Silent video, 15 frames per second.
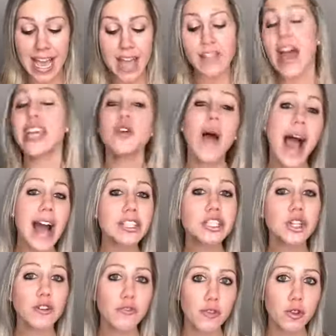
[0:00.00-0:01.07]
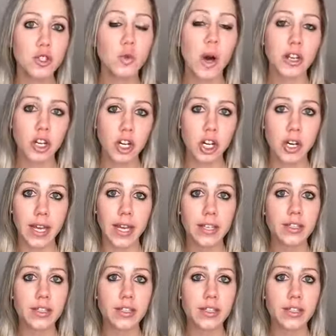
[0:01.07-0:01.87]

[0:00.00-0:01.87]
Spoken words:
that you add to your foods while you're cooking.